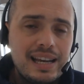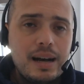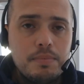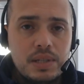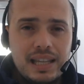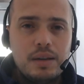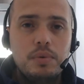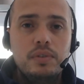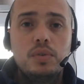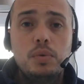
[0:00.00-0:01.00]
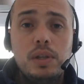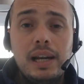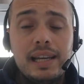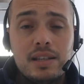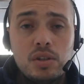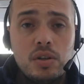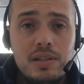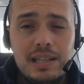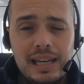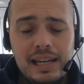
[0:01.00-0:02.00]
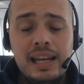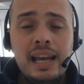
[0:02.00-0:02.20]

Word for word: up to date with all the latest content.